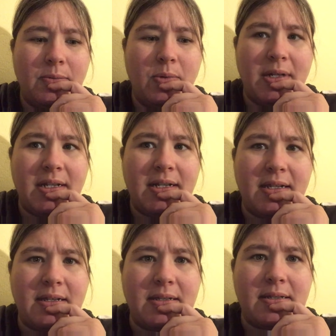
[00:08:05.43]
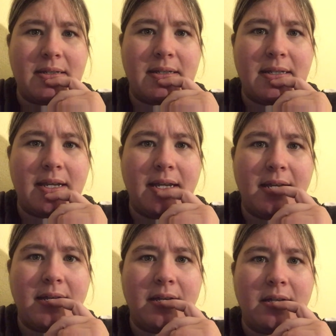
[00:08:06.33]
what it is,
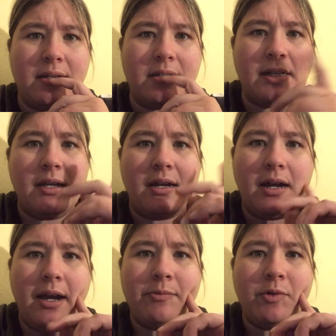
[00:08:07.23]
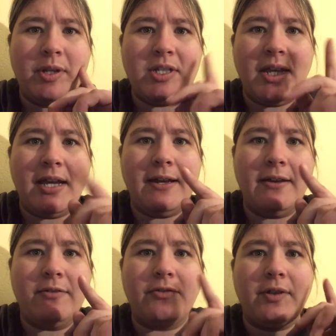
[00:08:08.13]
and I'm going to
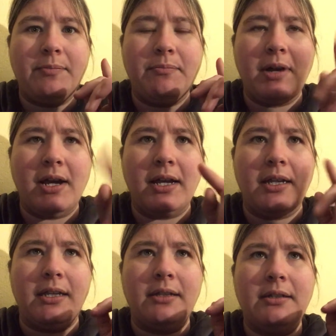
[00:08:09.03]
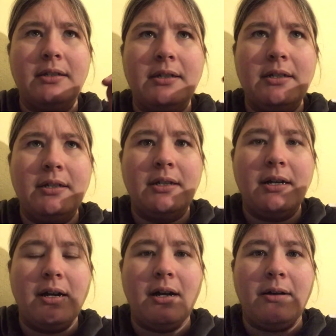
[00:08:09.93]
have my
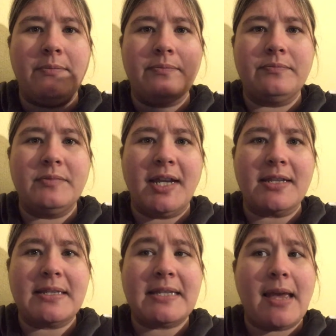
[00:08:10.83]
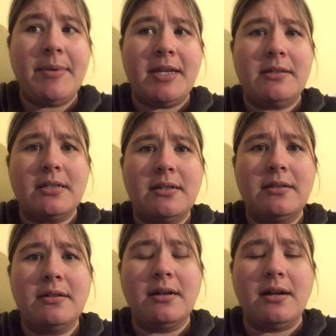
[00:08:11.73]
next Sabbat
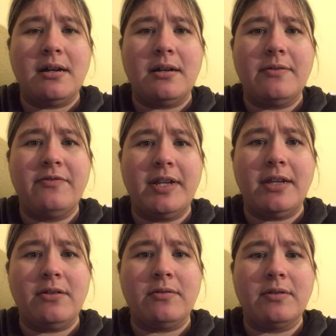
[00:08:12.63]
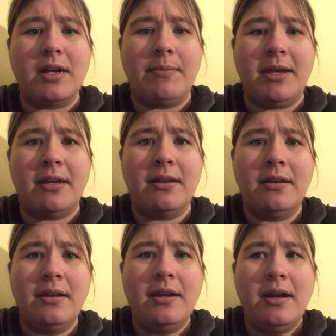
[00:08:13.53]
video coming.
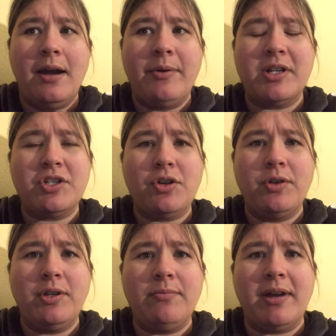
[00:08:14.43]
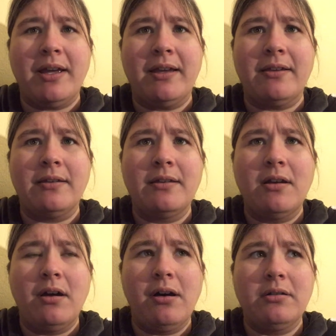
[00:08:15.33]
I want to show you my
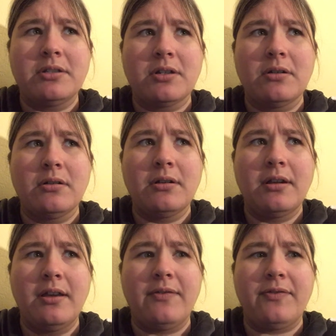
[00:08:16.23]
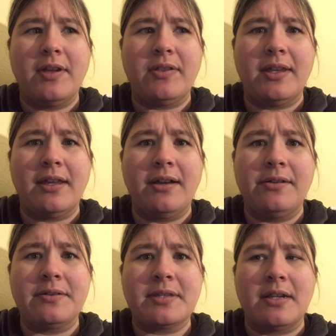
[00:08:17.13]
altar, if nothing
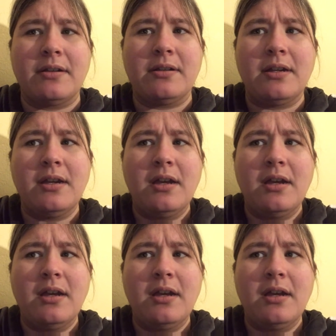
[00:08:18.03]
else, and